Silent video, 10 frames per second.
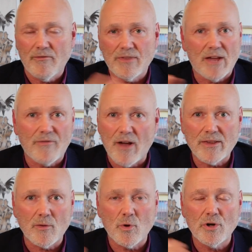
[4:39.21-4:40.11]

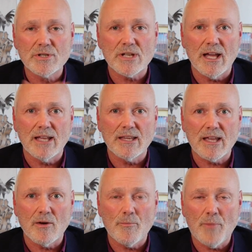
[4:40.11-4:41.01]
find the words and
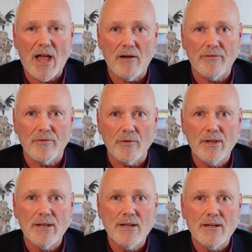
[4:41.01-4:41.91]
they're powerful.
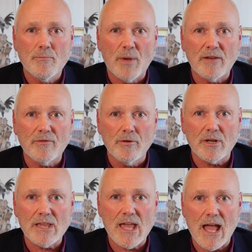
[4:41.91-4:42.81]
But if you look
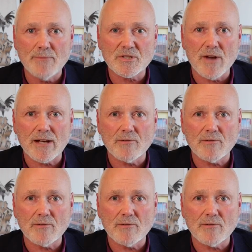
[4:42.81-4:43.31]
at the abstract